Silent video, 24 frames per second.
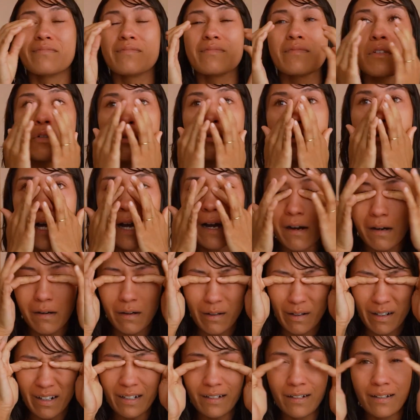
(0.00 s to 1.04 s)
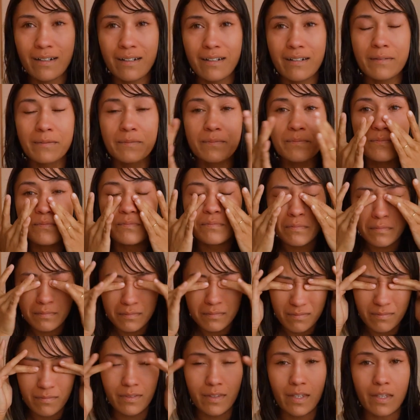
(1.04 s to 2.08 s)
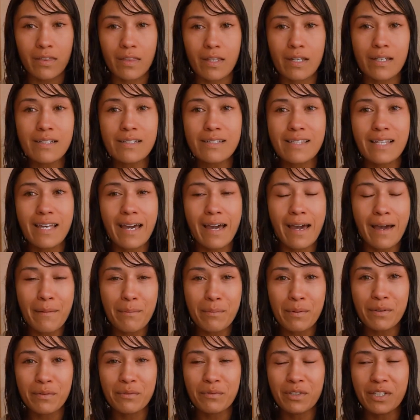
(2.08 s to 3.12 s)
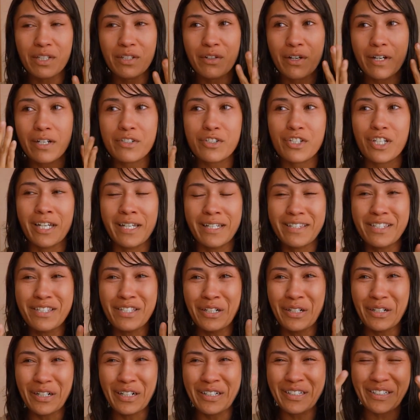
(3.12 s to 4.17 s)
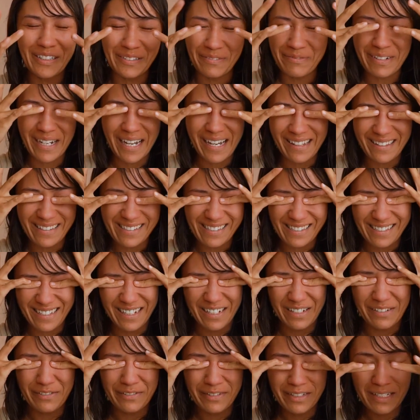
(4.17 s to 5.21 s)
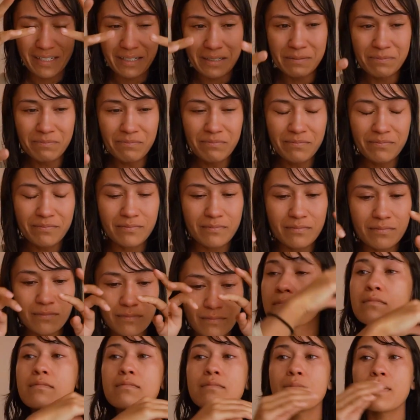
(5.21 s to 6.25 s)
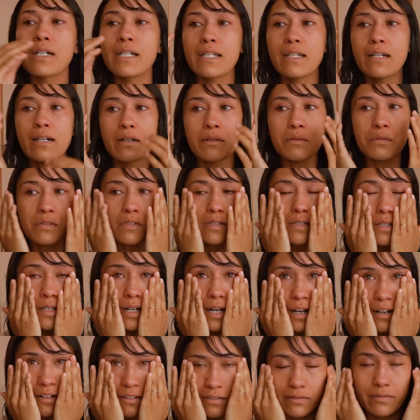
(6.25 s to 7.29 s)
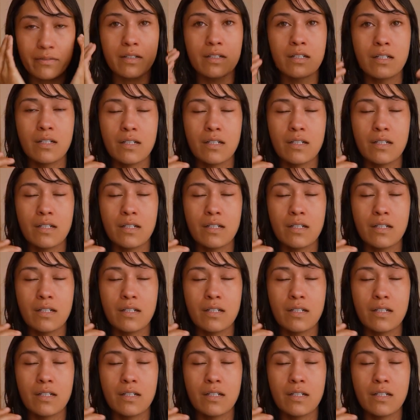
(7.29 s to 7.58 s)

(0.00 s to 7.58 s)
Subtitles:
Wow. The things that happen when you actually talk about stuff. But yeah, it was tough.